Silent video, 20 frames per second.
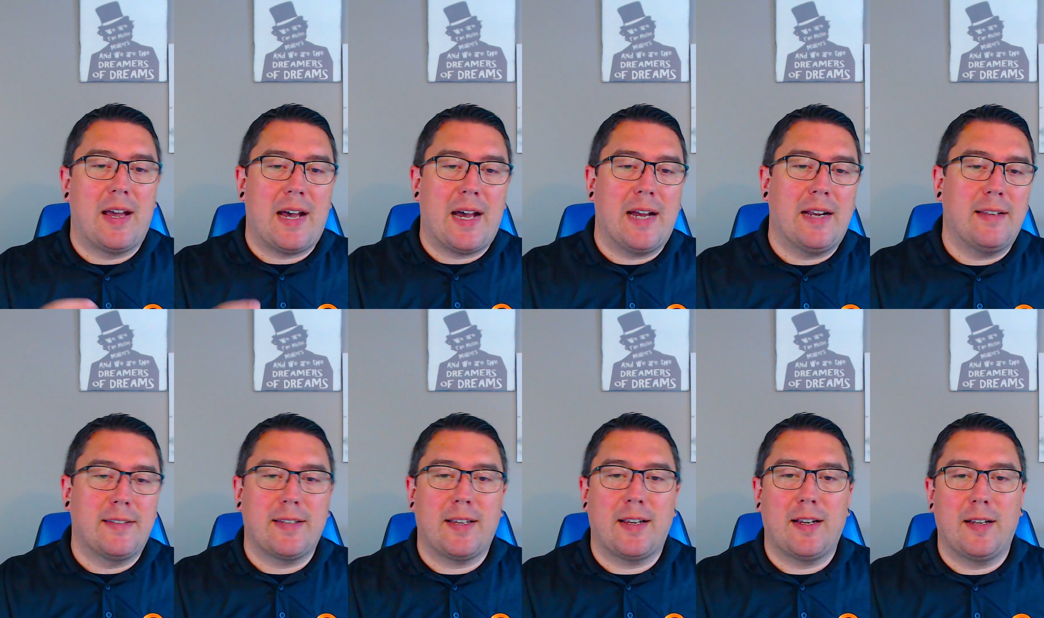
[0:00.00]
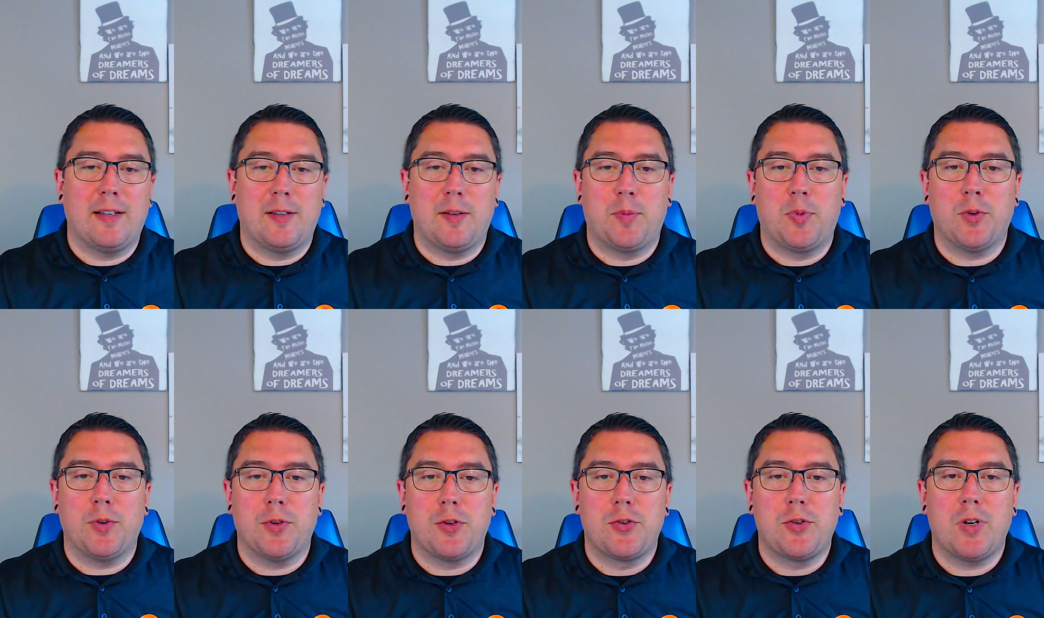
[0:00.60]
I decided to
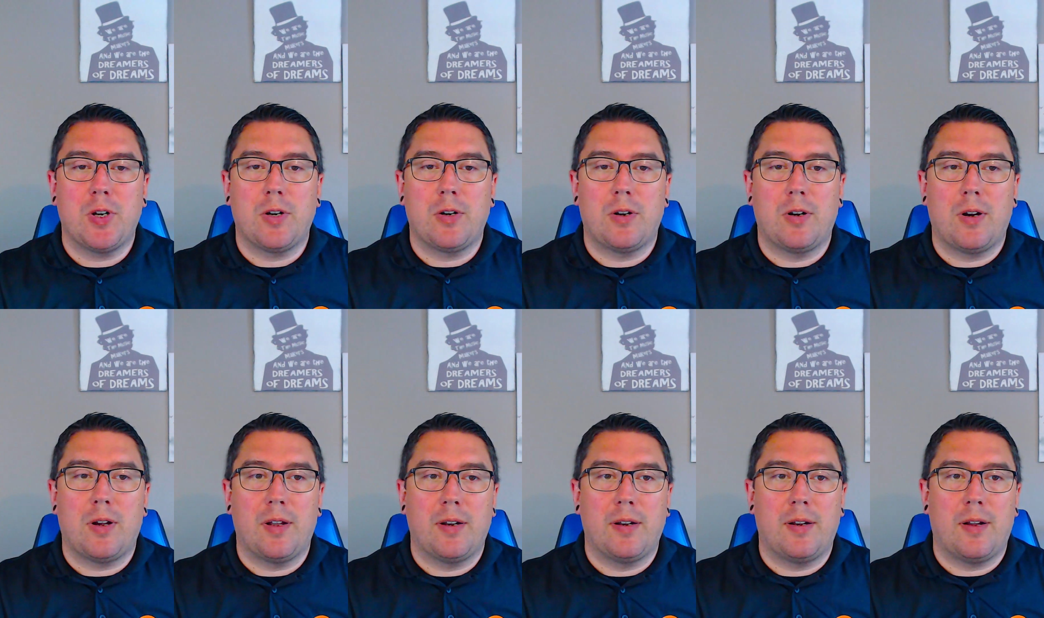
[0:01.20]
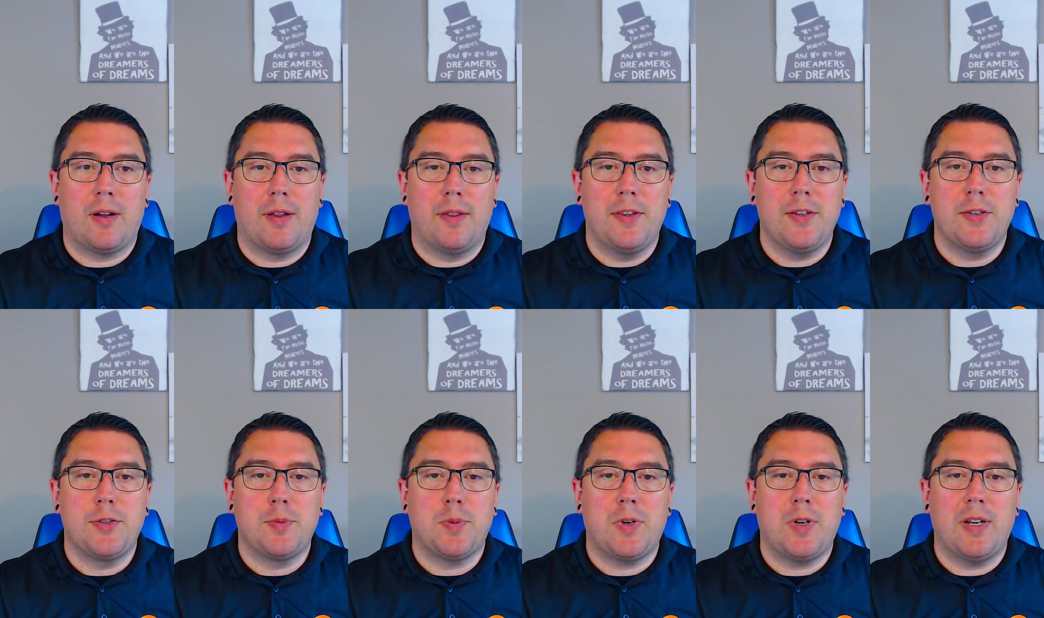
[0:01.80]
pull the trigger on
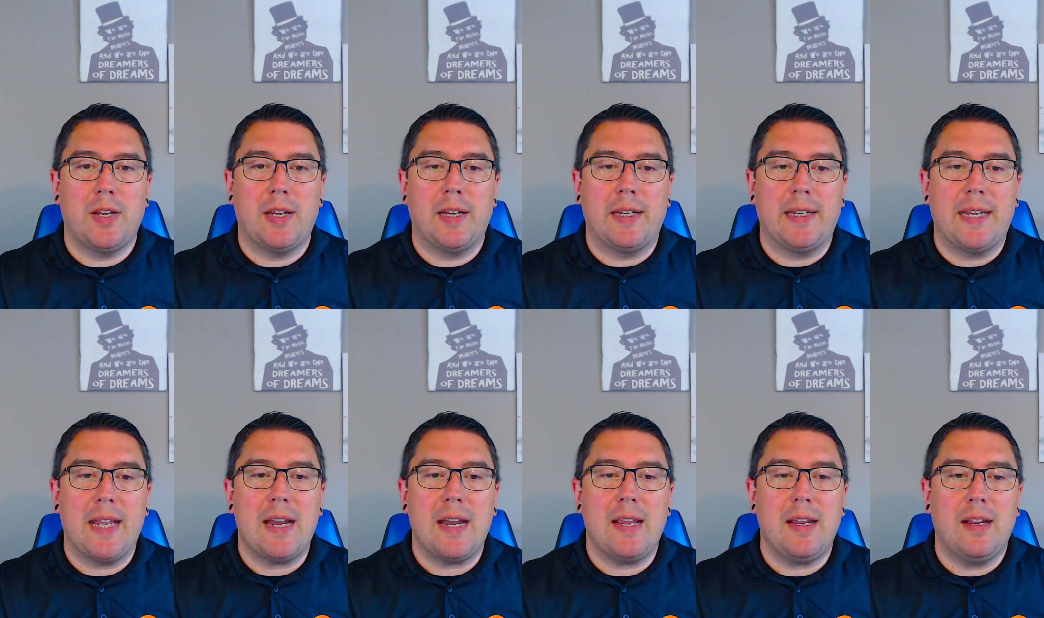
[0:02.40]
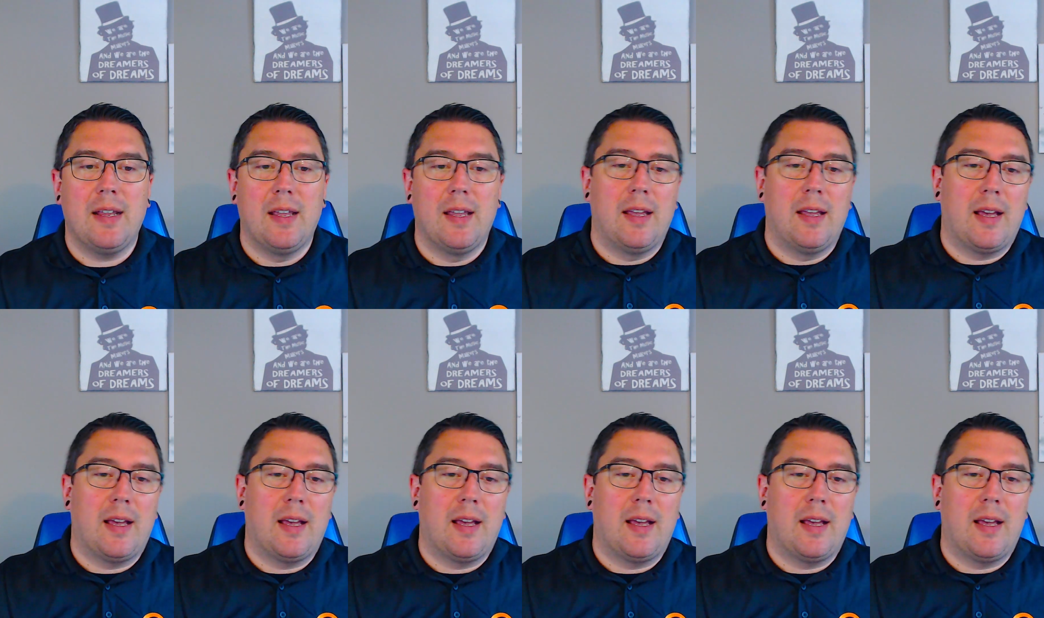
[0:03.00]
this one and get it,